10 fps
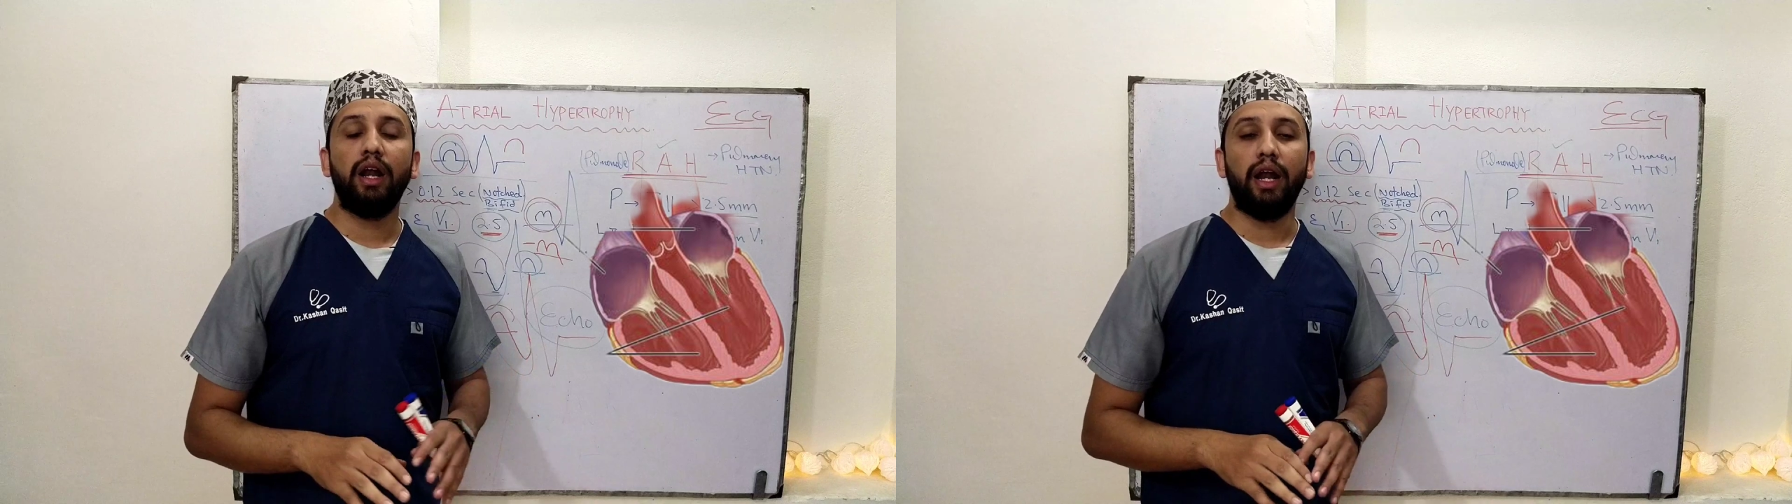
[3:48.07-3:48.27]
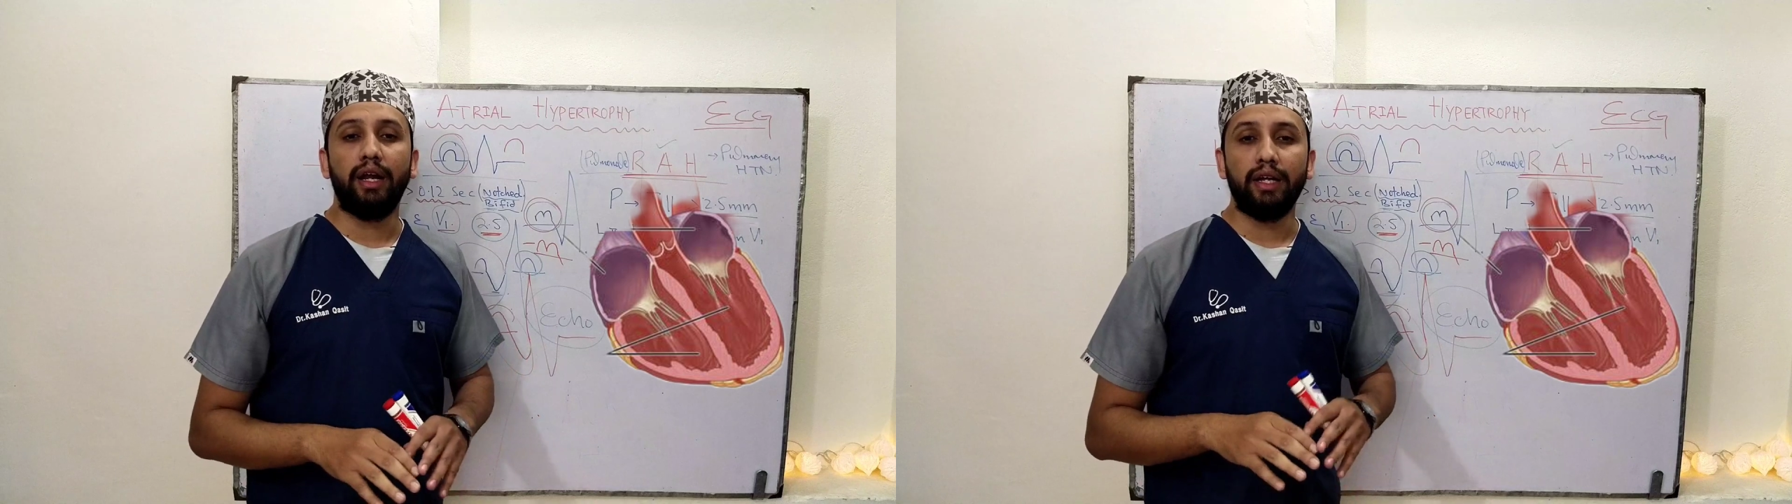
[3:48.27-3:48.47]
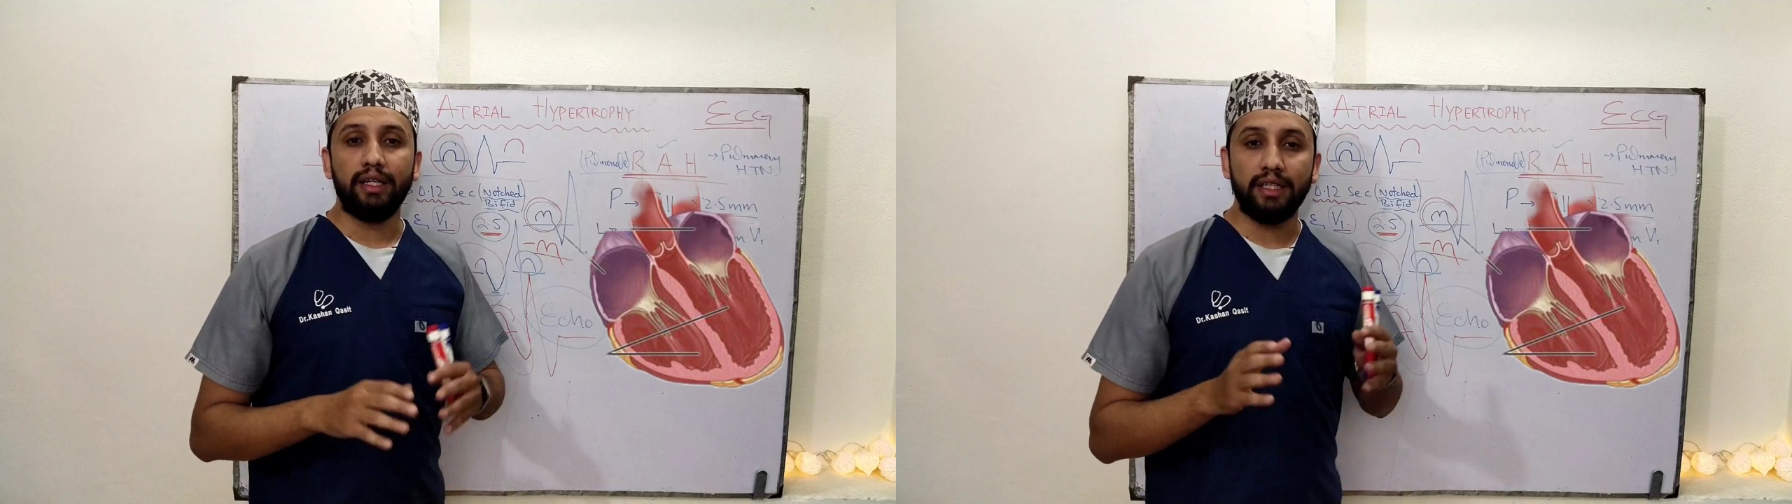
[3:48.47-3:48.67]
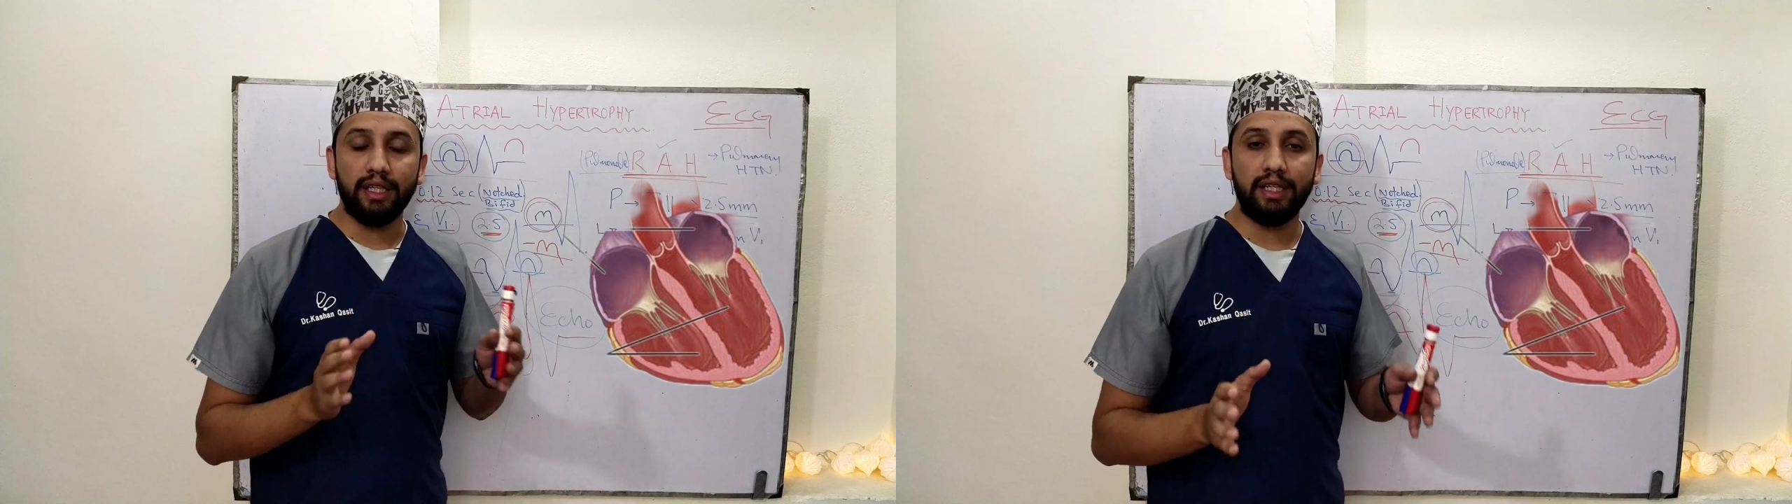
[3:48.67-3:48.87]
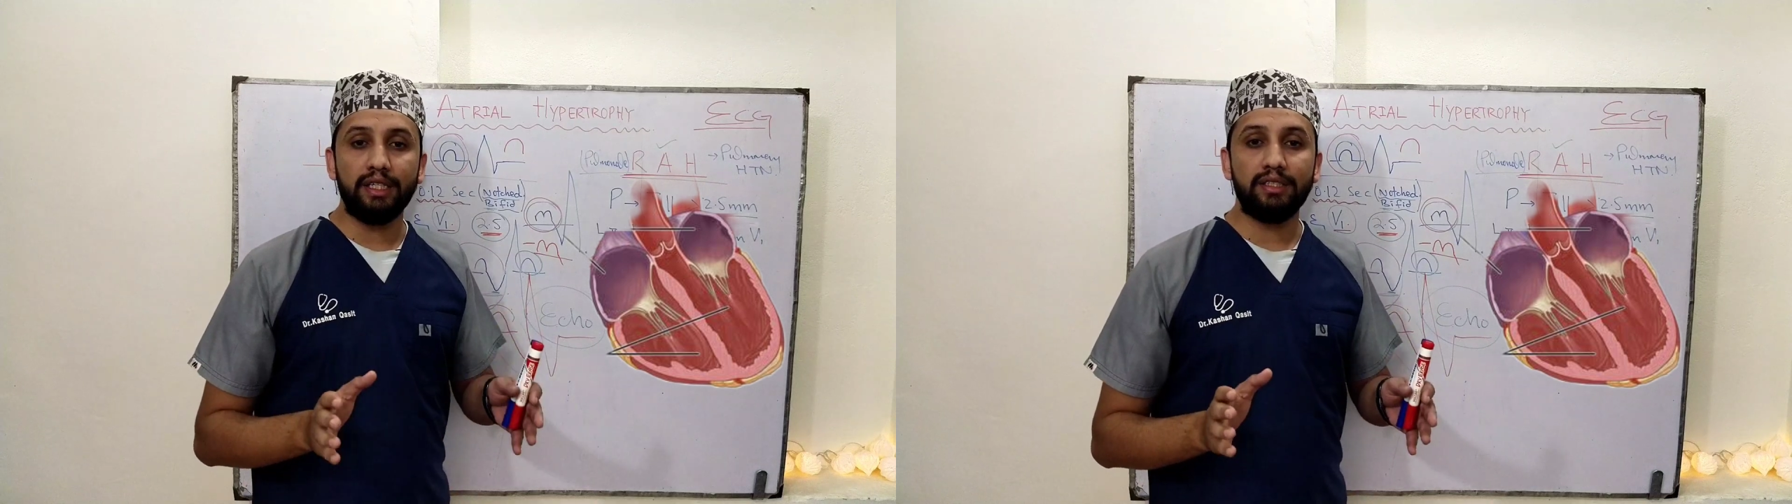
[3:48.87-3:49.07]
and
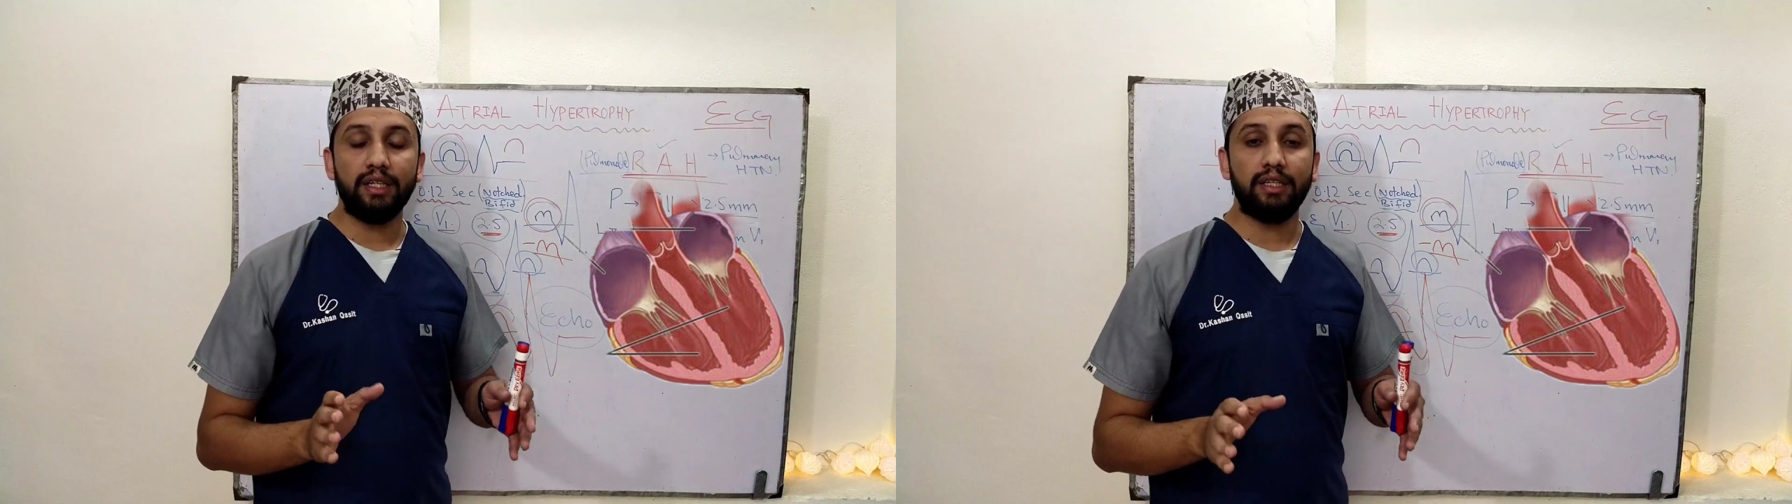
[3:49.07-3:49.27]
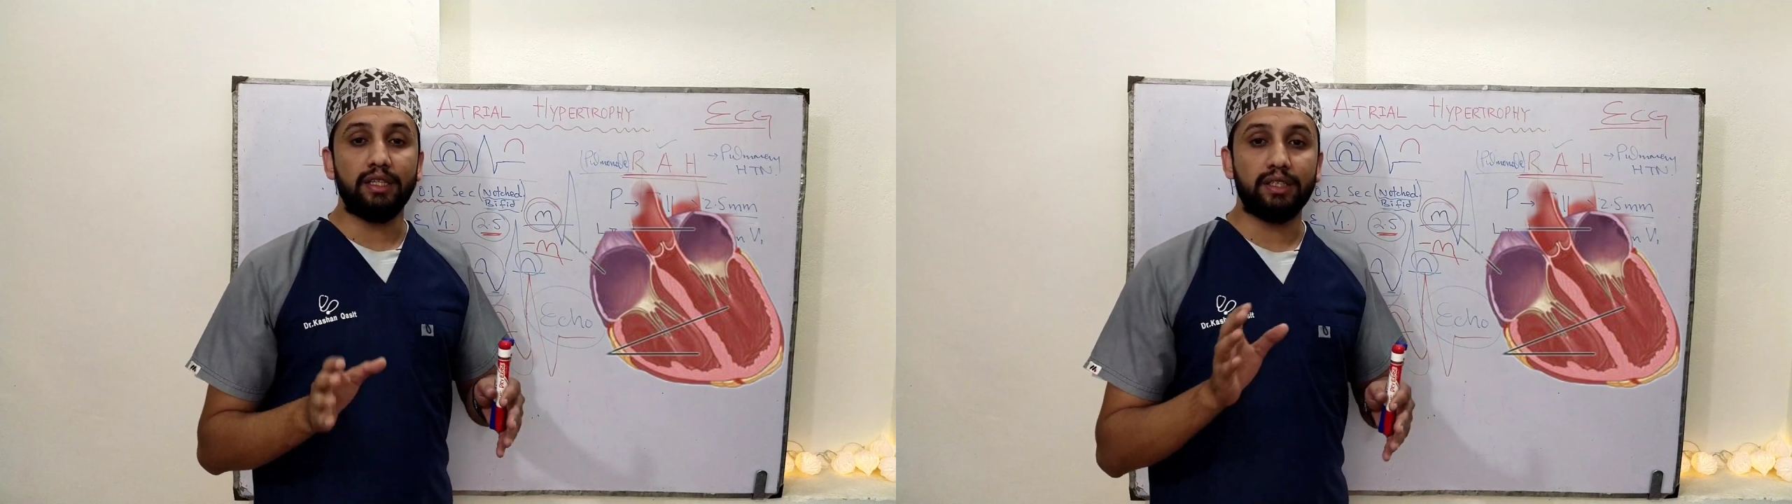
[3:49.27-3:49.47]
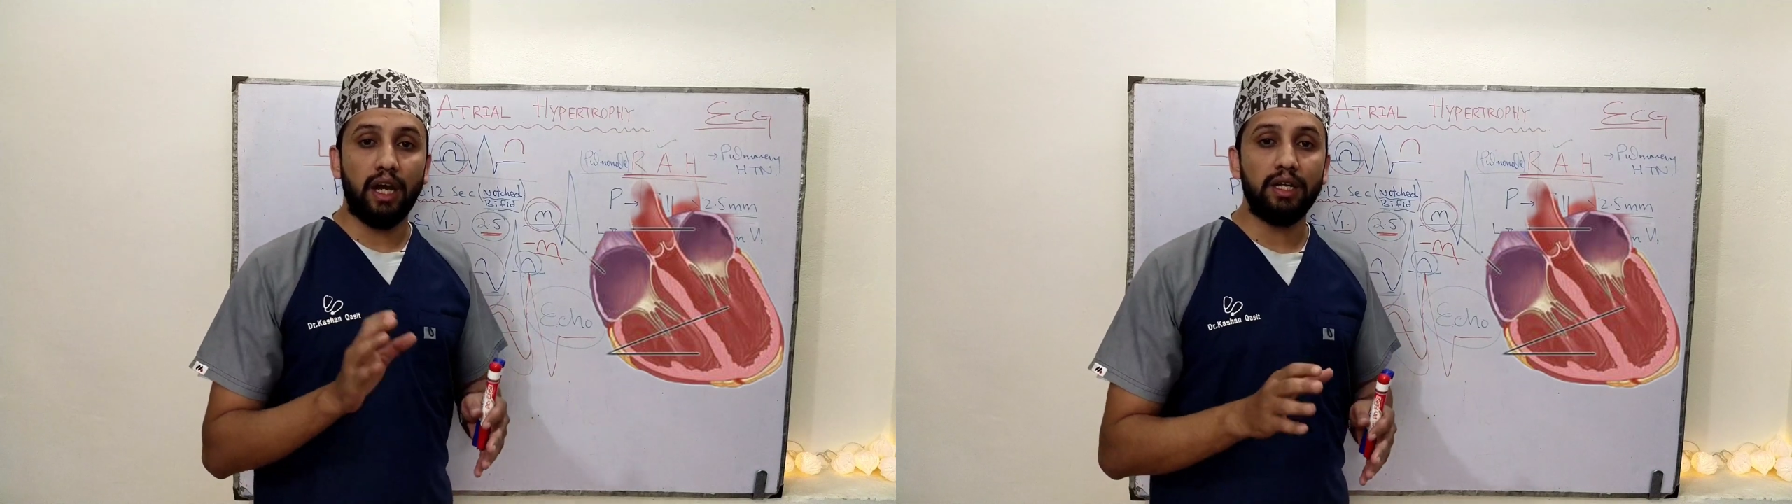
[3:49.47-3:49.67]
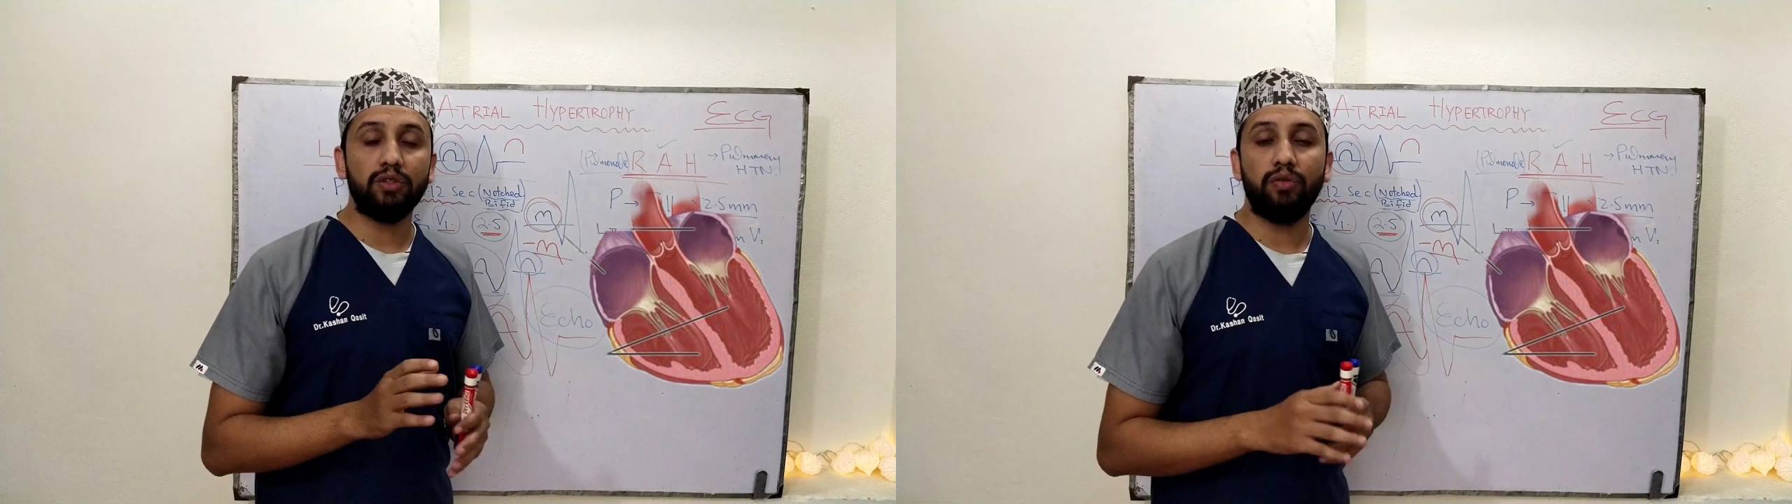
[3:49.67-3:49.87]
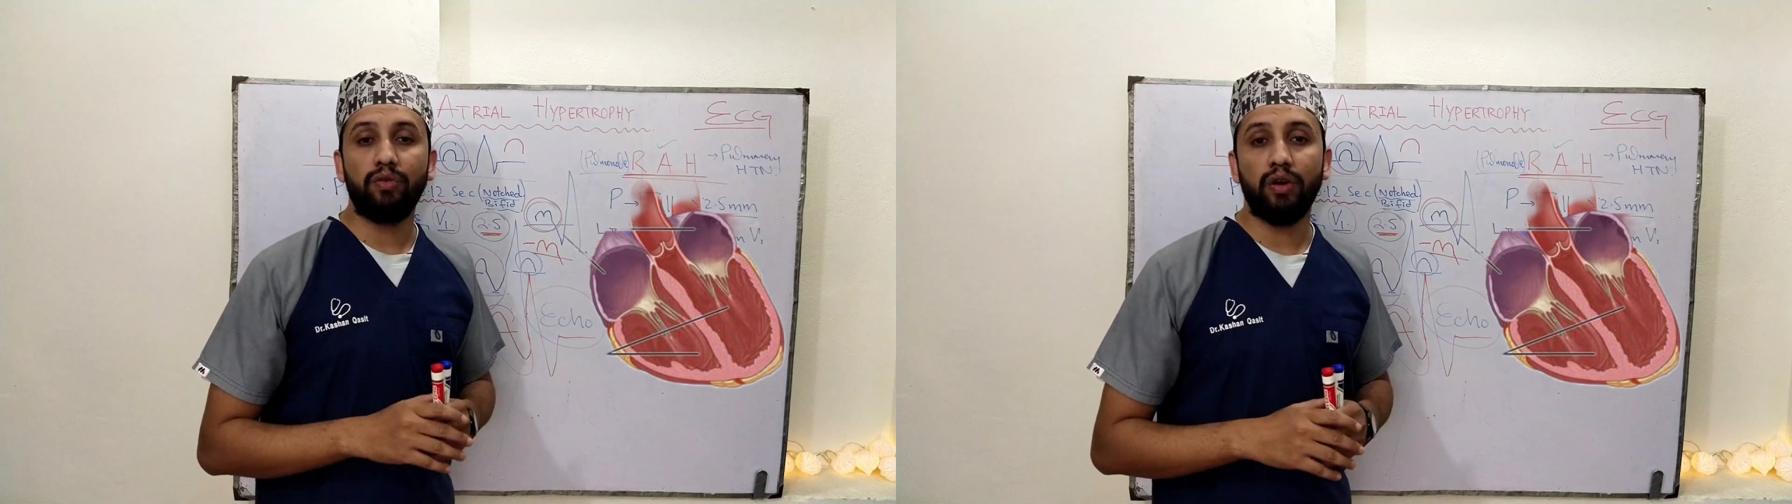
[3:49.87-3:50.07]
increase in the
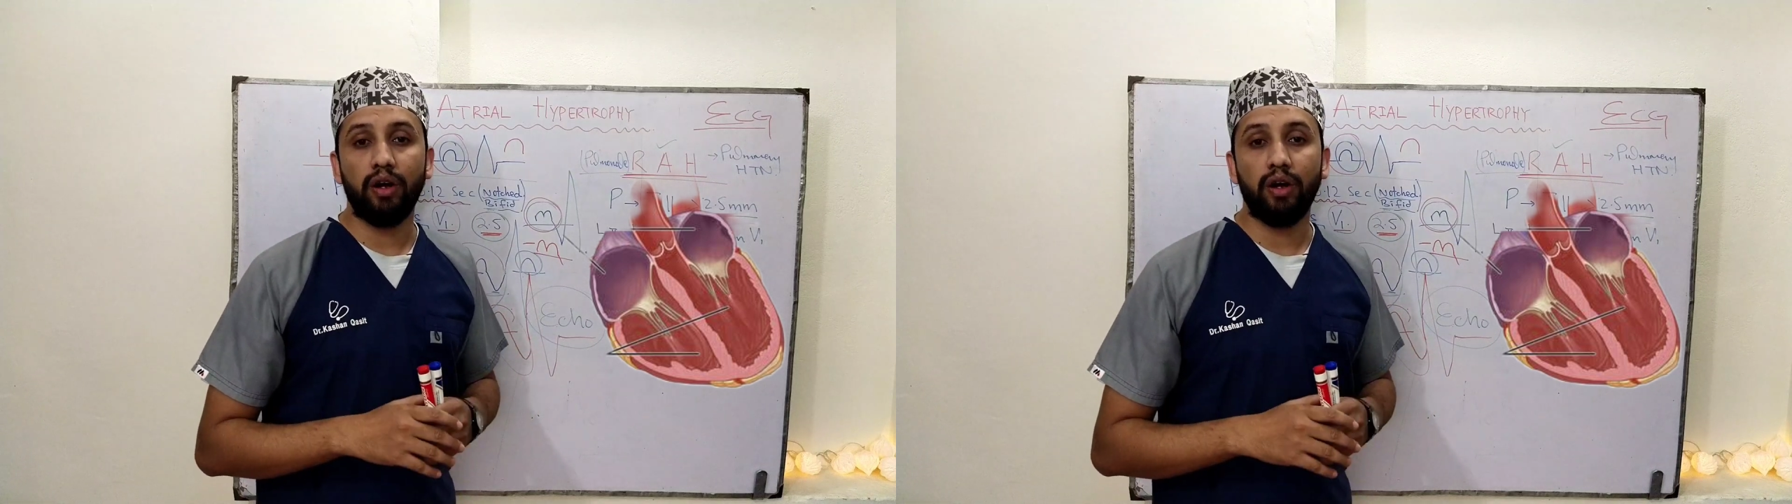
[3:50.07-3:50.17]
size of